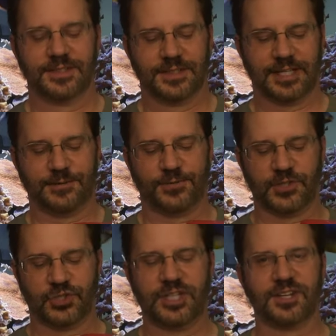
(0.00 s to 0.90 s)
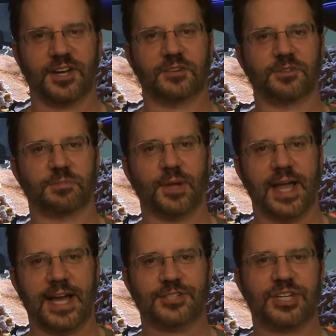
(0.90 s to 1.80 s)
if she thought it was
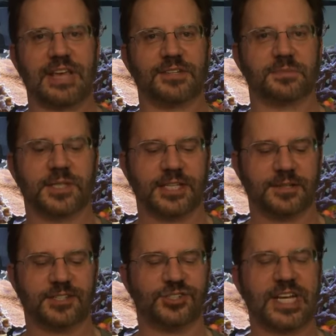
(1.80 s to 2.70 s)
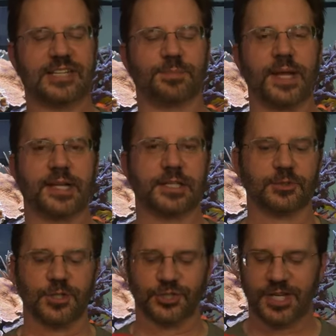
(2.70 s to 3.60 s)
black, she gave it to me because she hates black
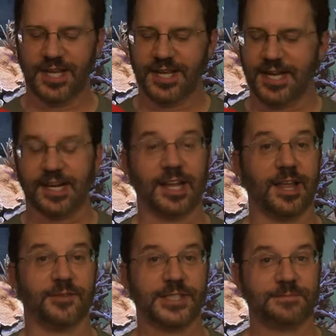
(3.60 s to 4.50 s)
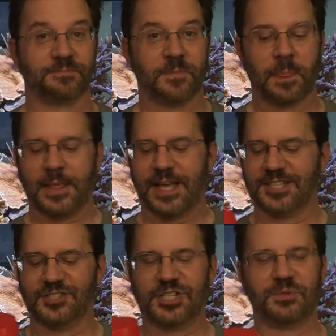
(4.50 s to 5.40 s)
licorice. And I love it.
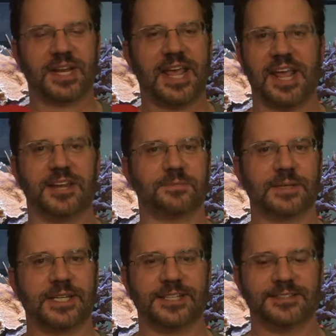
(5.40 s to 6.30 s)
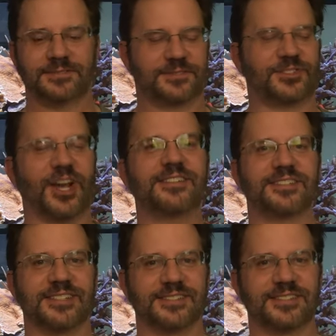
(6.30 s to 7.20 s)
And she would hand me
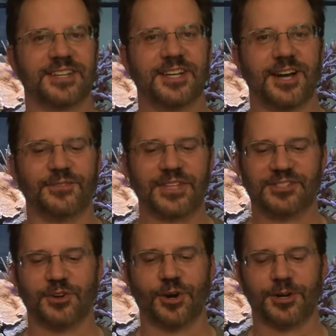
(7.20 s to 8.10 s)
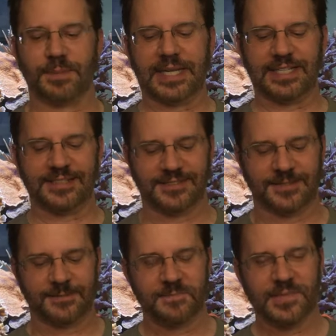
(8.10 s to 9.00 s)
dozens of these dark beans.
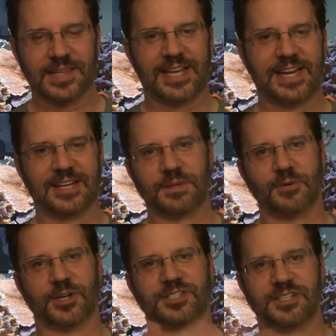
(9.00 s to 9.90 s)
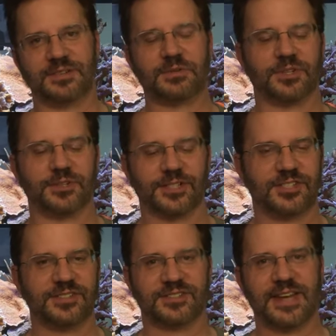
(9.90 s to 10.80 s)
And I'd be watching TV with her and
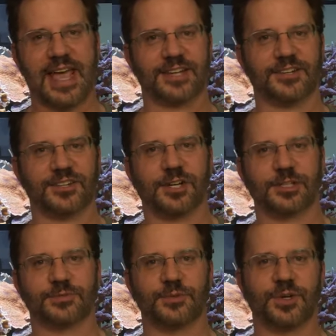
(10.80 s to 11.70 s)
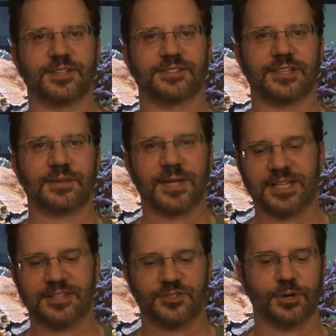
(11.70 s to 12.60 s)
she's snacking on the colorful ones and I'm
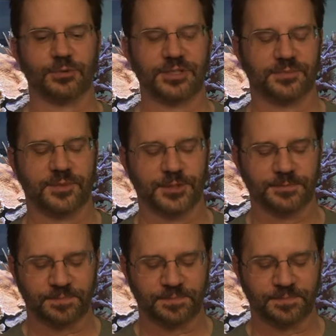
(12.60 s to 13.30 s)
getting these dark ones from her.